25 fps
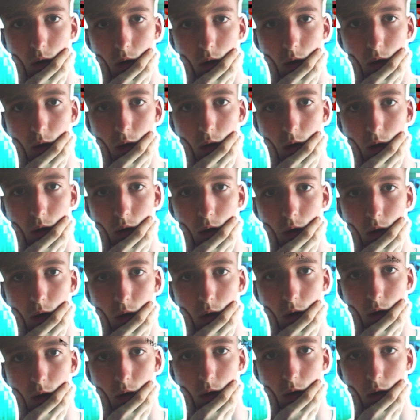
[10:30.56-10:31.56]

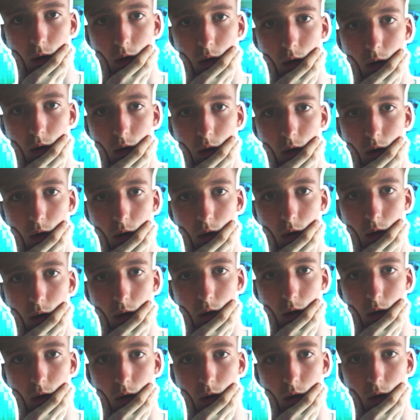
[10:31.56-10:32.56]

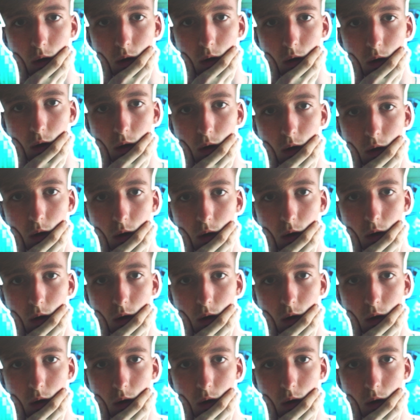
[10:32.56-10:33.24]
No one is speaking in this clip.